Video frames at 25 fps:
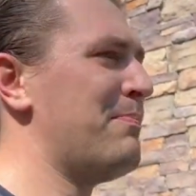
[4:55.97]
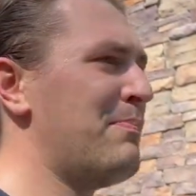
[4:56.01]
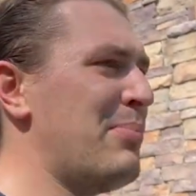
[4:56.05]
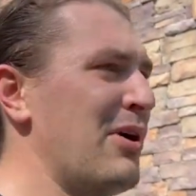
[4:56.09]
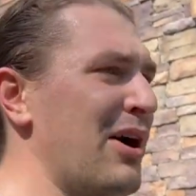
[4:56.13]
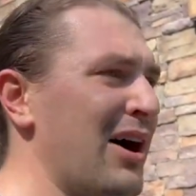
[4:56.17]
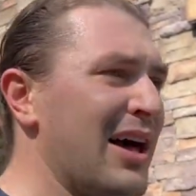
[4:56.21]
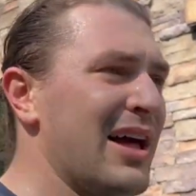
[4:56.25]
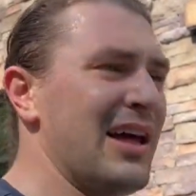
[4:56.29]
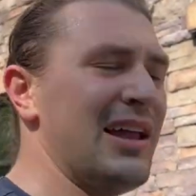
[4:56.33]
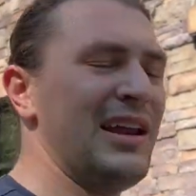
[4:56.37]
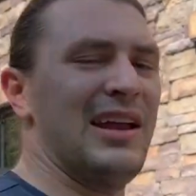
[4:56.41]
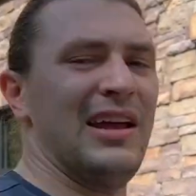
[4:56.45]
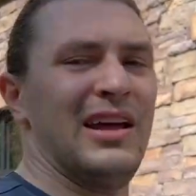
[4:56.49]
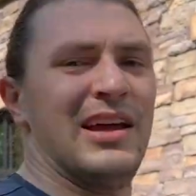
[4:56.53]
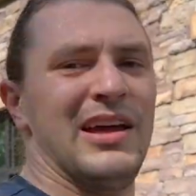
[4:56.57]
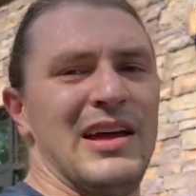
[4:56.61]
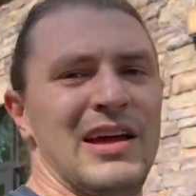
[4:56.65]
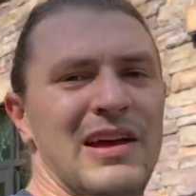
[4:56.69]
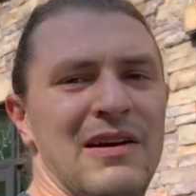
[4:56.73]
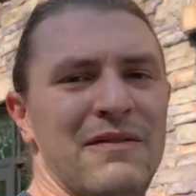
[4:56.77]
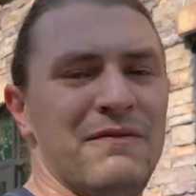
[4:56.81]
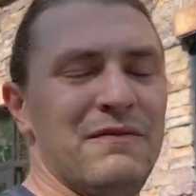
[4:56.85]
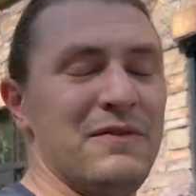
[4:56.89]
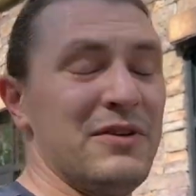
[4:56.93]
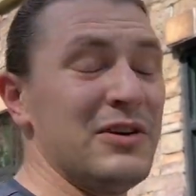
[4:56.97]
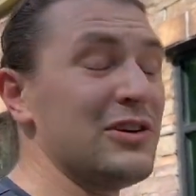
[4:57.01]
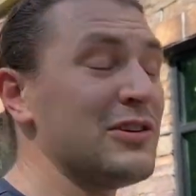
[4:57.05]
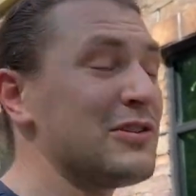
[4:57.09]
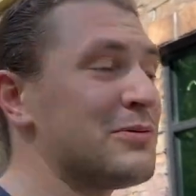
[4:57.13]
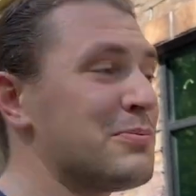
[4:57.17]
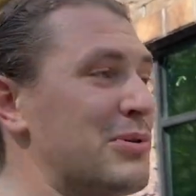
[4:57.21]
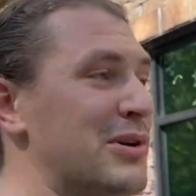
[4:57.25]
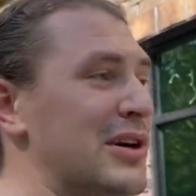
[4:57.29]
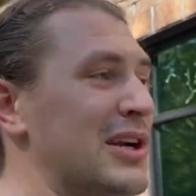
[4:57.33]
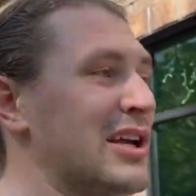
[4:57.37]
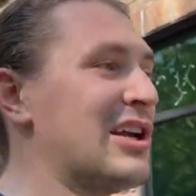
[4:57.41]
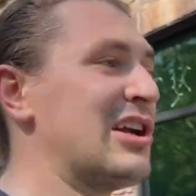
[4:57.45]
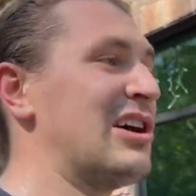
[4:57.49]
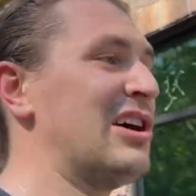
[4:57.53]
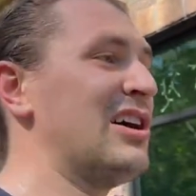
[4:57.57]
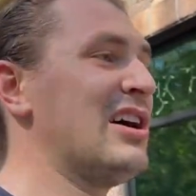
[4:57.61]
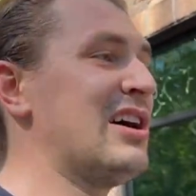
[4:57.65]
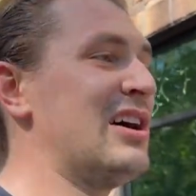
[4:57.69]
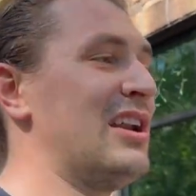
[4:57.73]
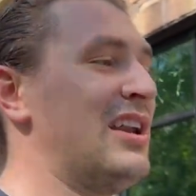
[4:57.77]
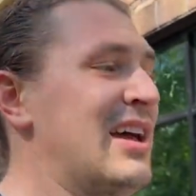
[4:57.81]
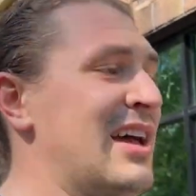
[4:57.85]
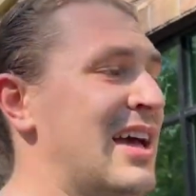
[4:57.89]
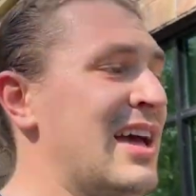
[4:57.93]
but it feels pretty
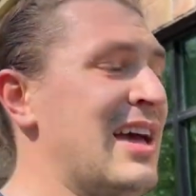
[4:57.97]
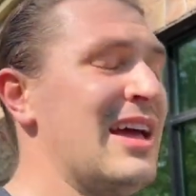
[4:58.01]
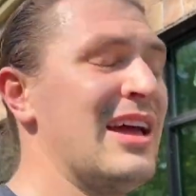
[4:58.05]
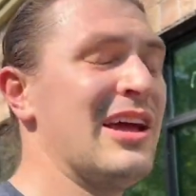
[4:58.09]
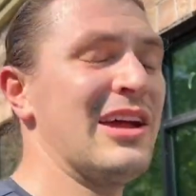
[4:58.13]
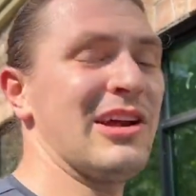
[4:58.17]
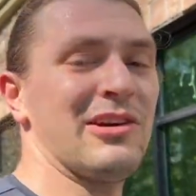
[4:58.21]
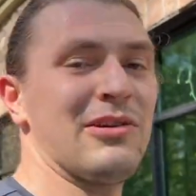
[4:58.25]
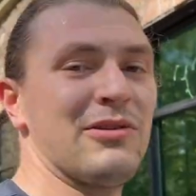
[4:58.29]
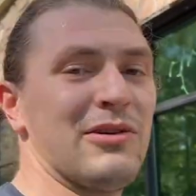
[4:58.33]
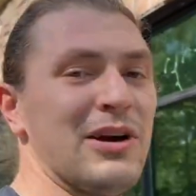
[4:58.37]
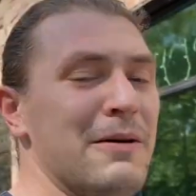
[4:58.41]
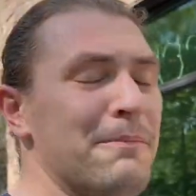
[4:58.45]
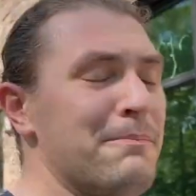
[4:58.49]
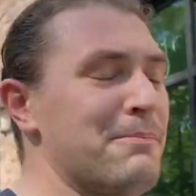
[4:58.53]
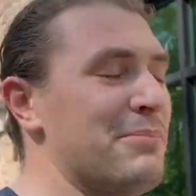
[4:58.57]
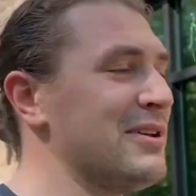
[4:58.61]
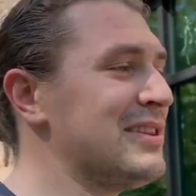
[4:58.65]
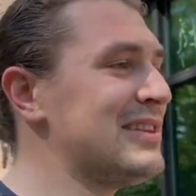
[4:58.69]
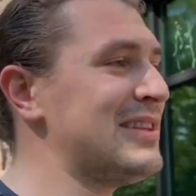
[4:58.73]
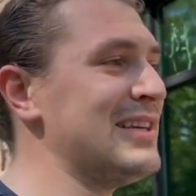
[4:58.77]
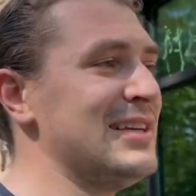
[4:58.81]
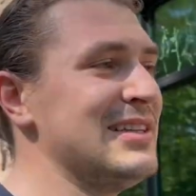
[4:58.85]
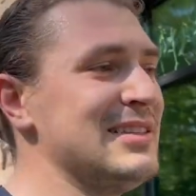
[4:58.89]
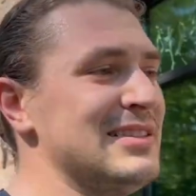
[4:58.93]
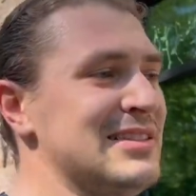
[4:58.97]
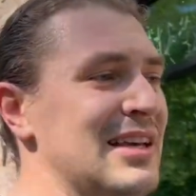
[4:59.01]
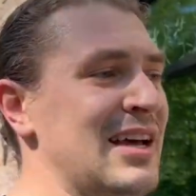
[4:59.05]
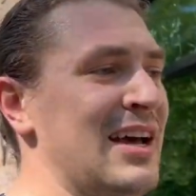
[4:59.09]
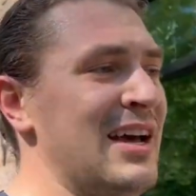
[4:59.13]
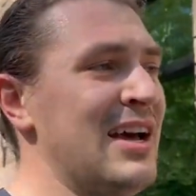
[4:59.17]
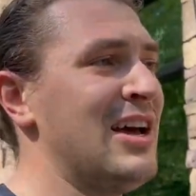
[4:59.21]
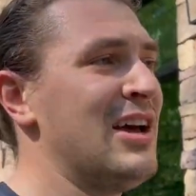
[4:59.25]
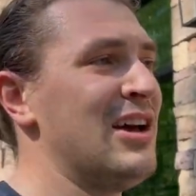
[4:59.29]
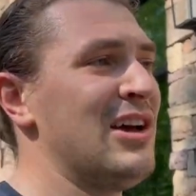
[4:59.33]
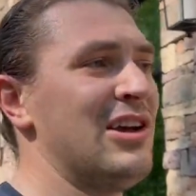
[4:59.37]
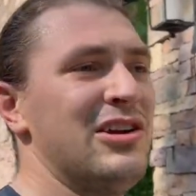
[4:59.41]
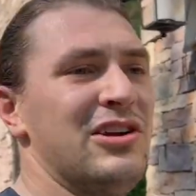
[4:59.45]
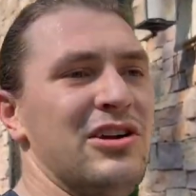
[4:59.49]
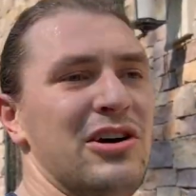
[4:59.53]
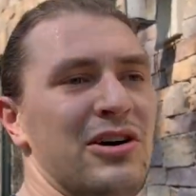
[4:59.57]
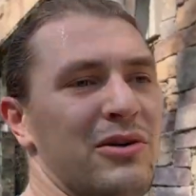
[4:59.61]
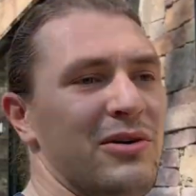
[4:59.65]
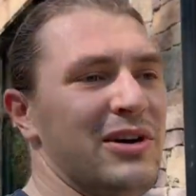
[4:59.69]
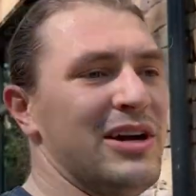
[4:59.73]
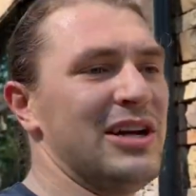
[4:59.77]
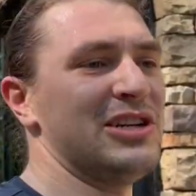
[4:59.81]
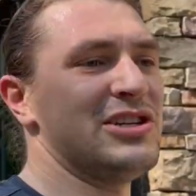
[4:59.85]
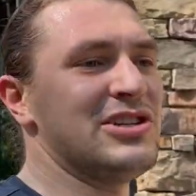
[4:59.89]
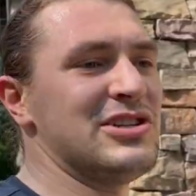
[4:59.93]
good. And grip with these,
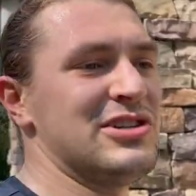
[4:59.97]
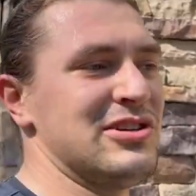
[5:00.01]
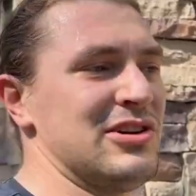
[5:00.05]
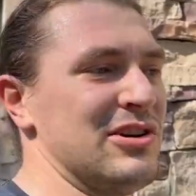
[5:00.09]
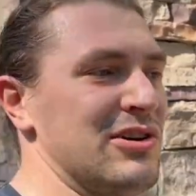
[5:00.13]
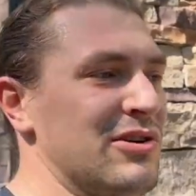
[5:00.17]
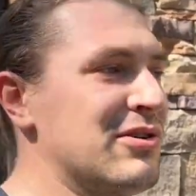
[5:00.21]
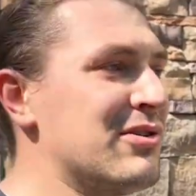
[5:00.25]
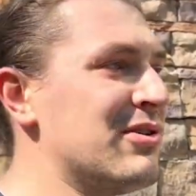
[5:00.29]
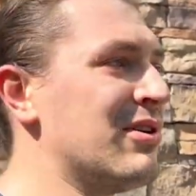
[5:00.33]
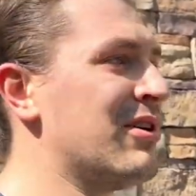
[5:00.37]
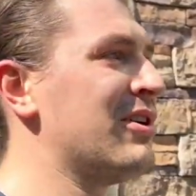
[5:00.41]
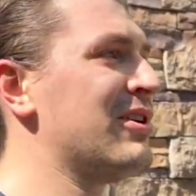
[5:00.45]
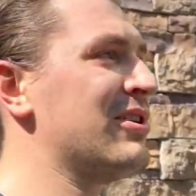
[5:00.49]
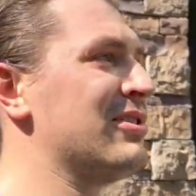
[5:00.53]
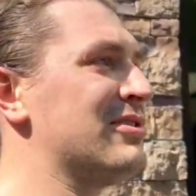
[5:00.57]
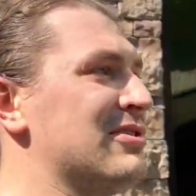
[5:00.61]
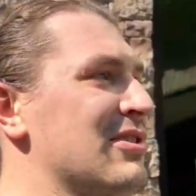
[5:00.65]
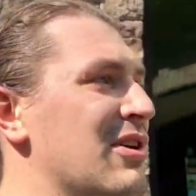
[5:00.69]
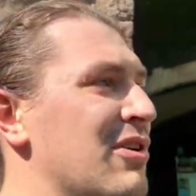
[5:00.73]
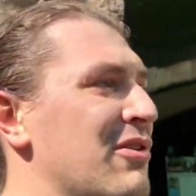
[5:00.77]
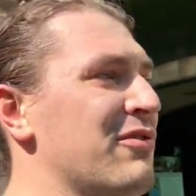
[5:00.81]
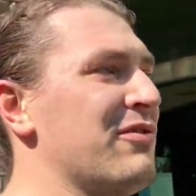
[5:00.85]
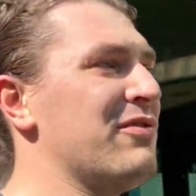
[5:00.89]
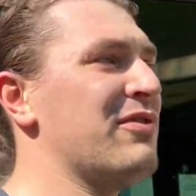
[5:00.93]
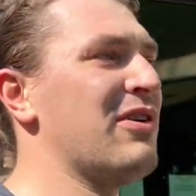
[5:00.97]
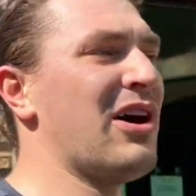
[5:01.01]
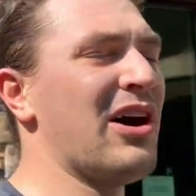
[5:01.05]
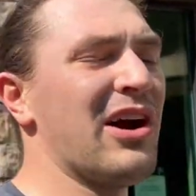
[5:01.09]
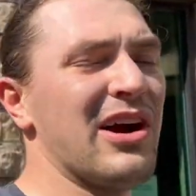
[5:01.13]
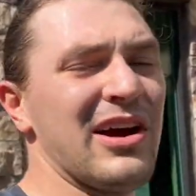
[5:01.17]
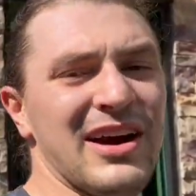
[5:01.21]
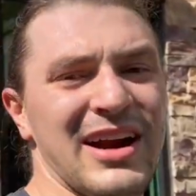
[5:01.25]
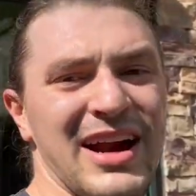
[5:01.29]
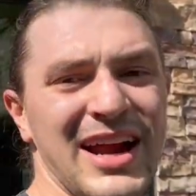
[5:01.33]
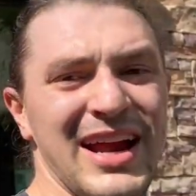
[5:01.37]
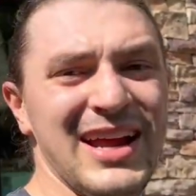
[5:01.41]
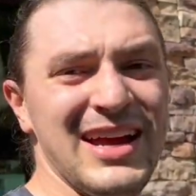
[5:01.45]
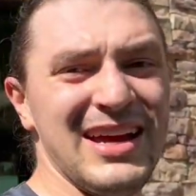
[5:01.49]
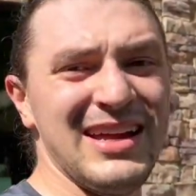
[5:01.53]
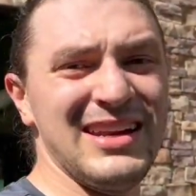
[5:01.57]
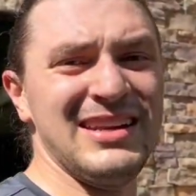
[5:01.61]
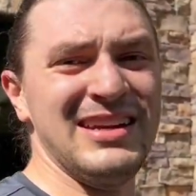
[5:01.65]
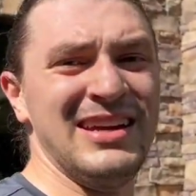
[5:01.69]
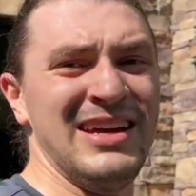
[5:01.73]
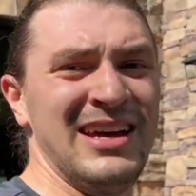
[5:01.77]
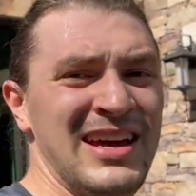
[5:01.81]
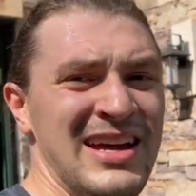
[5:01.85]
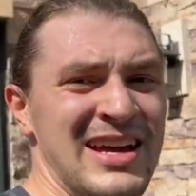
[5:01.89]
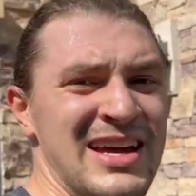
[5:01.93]
no issue so far.
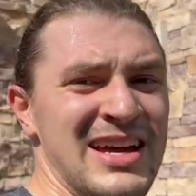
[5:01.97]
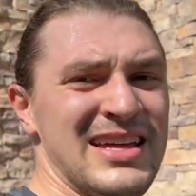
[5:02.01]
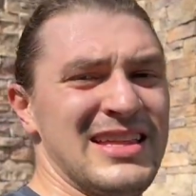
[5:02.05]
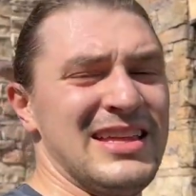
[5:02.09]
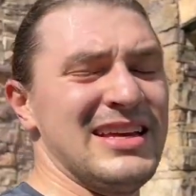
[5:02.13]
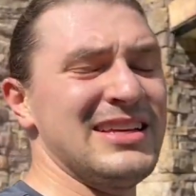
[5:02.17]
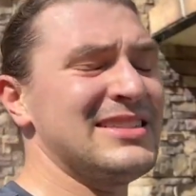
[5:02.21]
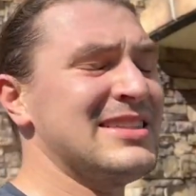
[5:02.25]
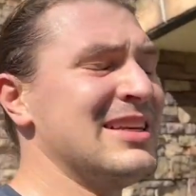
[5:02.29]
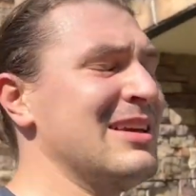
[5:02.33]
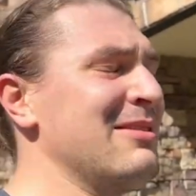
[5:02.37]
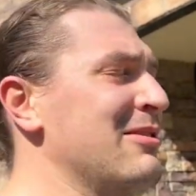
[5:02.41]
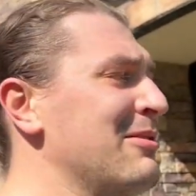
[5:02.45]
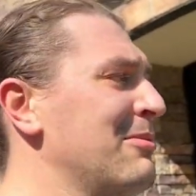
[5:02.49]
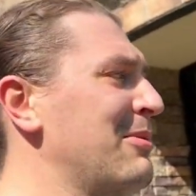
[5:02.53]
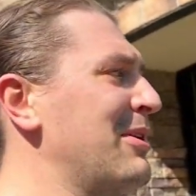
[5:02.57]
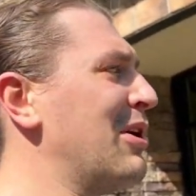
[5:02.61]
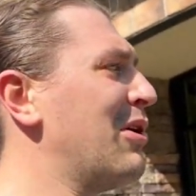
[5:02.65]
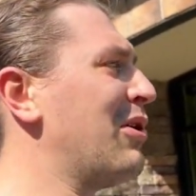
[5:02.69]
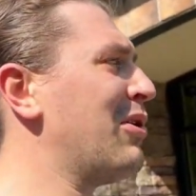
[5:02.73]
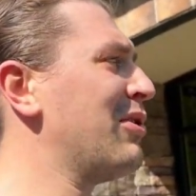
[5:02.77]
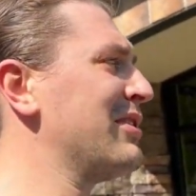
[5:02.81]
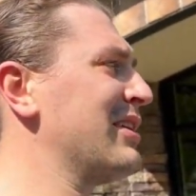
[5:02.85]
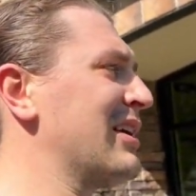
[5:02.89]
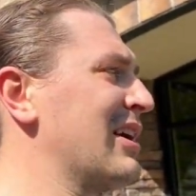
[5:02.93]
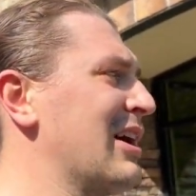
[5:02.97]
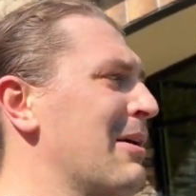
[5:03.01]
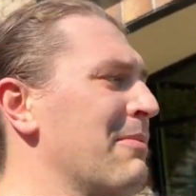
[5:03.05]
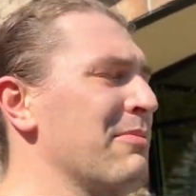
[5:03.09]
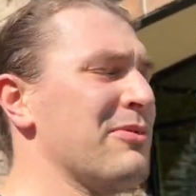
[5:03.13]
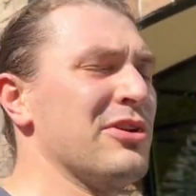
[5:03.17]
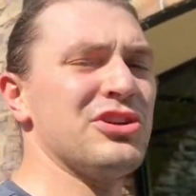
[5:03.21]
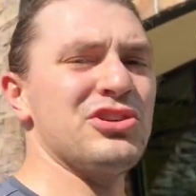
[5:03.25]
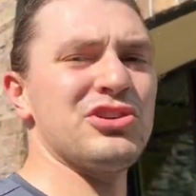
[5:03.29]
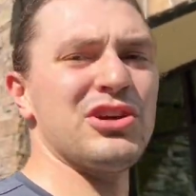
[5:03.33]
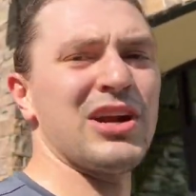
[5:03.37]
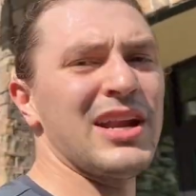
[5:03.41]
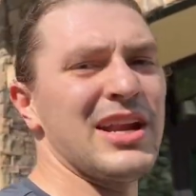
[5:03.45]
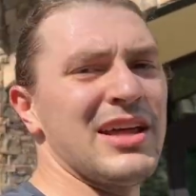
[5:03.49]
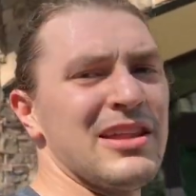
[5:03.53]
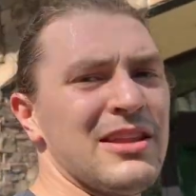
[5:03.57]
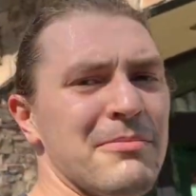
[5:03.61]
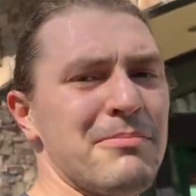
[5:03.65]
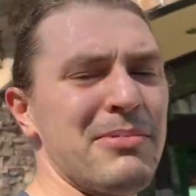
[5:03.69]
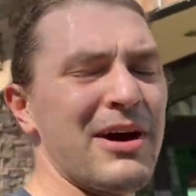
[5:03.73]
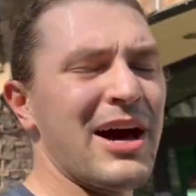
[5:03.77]
And they seem to be holding up the tread on the